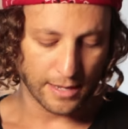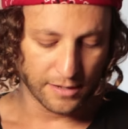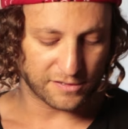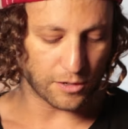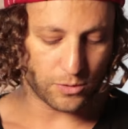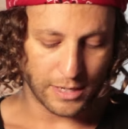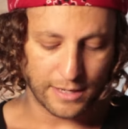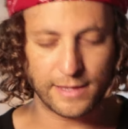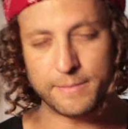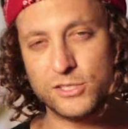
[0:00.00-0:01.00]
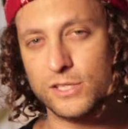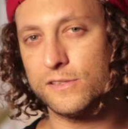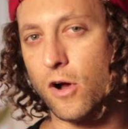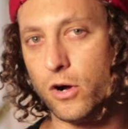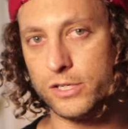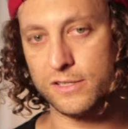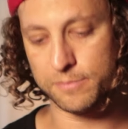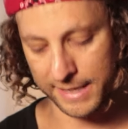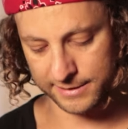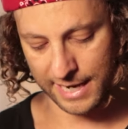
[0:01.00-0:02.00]
So the images aren't
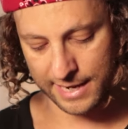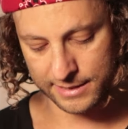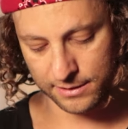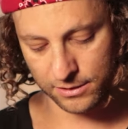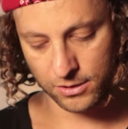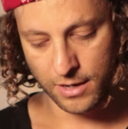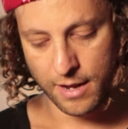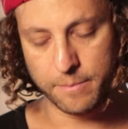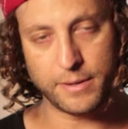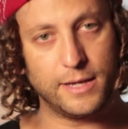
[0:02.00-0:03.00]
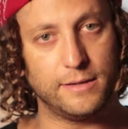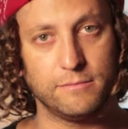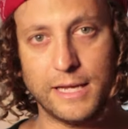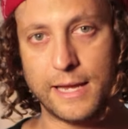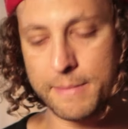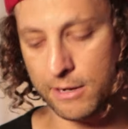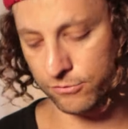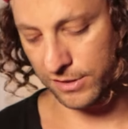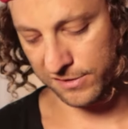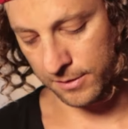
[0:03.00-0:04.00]
spectacular, but they came out
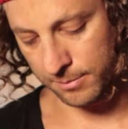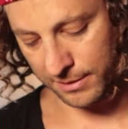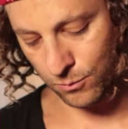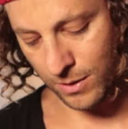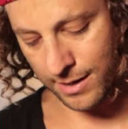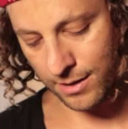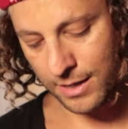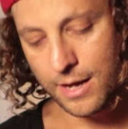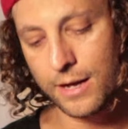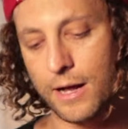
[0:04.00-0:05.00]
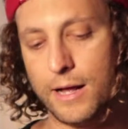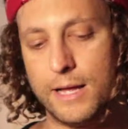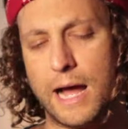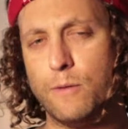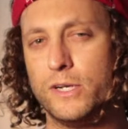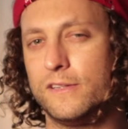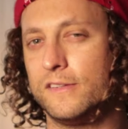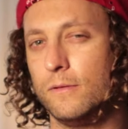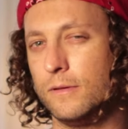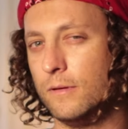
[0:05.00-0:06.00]
reasonably well. I would
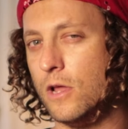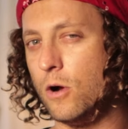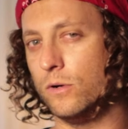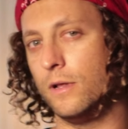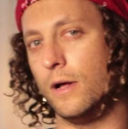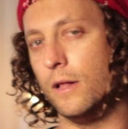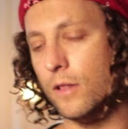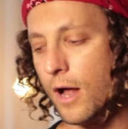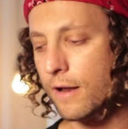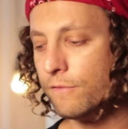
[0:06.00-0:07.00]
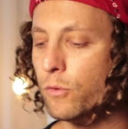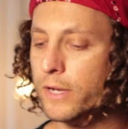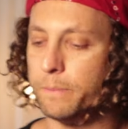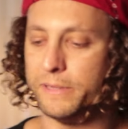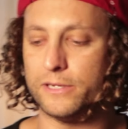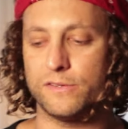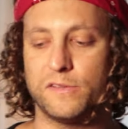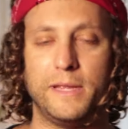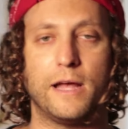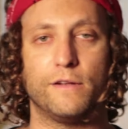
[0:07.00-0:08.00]
note a lot of what appears
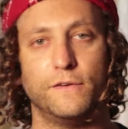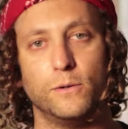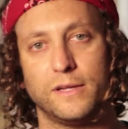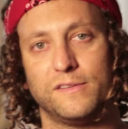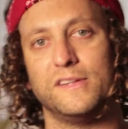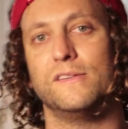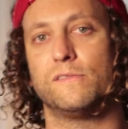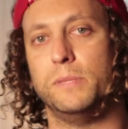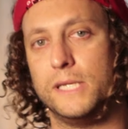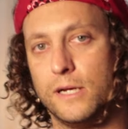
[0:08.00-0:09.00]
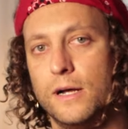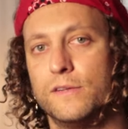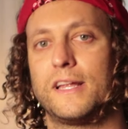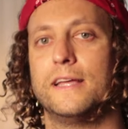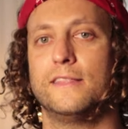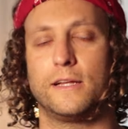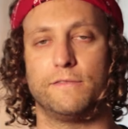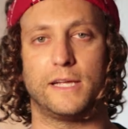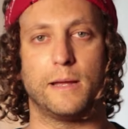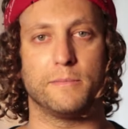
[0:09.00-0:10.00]
to be out of focus is because I think
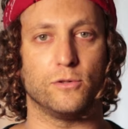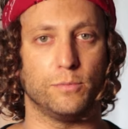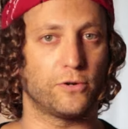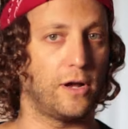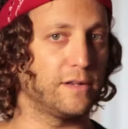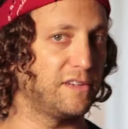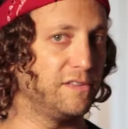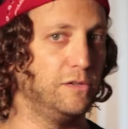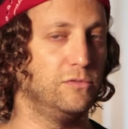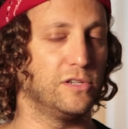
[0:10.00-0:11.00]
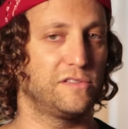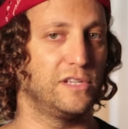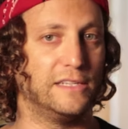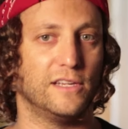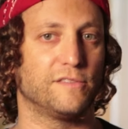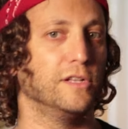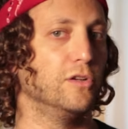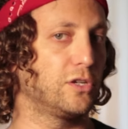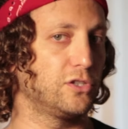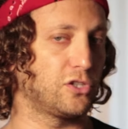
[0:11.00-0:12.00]
of the chemical process. It doesn't
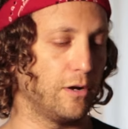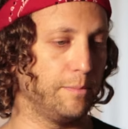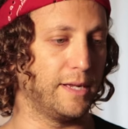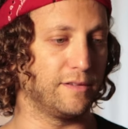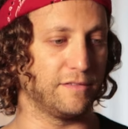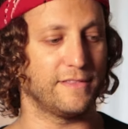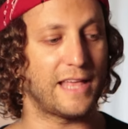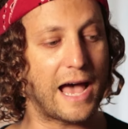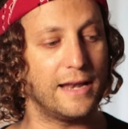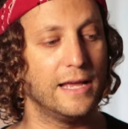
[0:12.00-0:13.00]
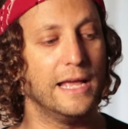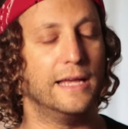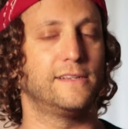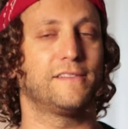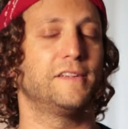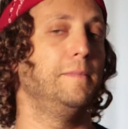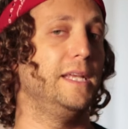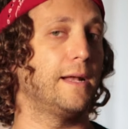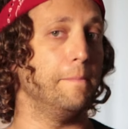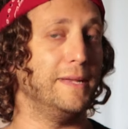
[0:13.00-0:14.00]
look sharp because of that. It doesn't
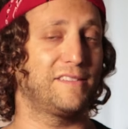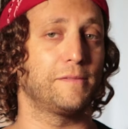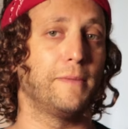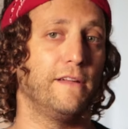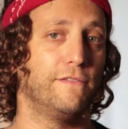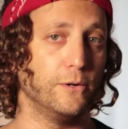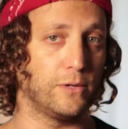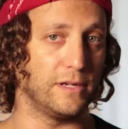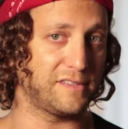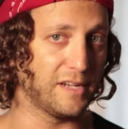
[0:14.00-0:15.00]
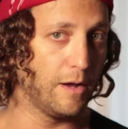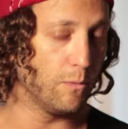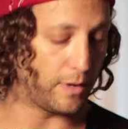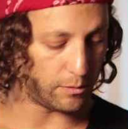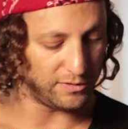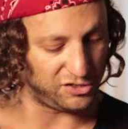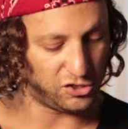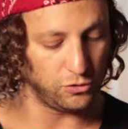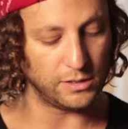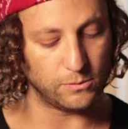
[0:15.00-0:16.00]
mean I missed my focus. When I was
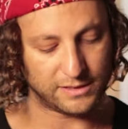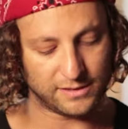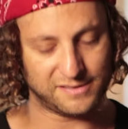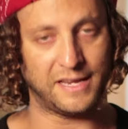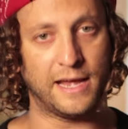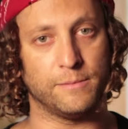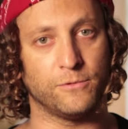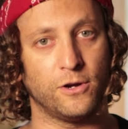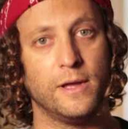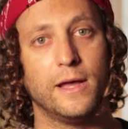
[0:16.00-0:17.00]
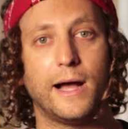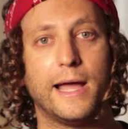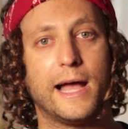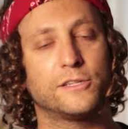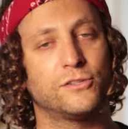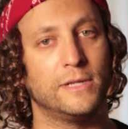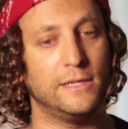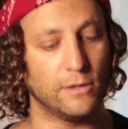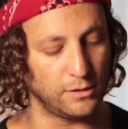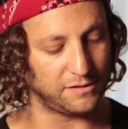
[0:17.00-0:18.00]
shooting with this camera, I actually
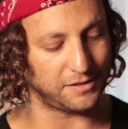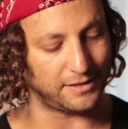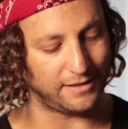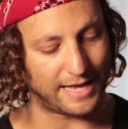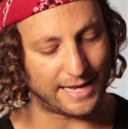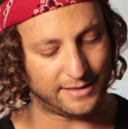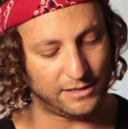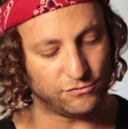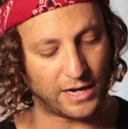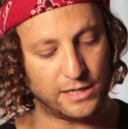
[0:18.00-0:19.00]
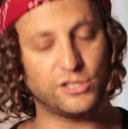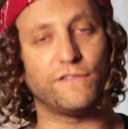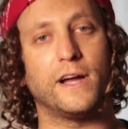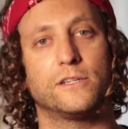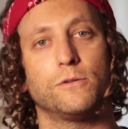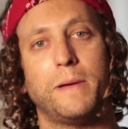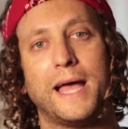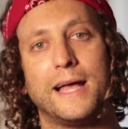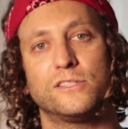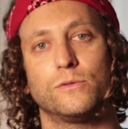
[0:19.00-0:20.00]
noticed that the rangefinder
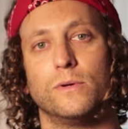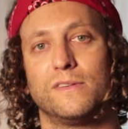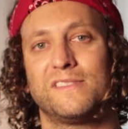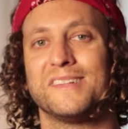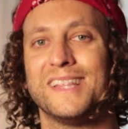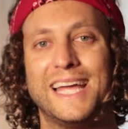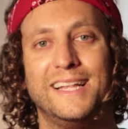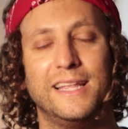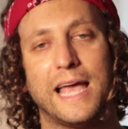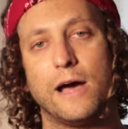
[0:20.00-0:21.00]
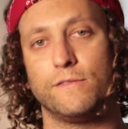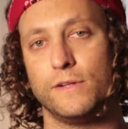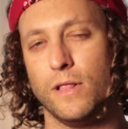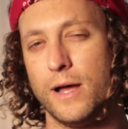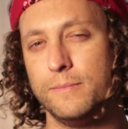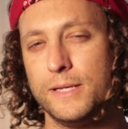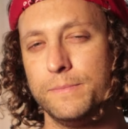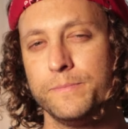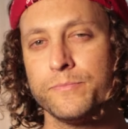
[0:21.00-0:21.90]
patch was slightly out of alignment.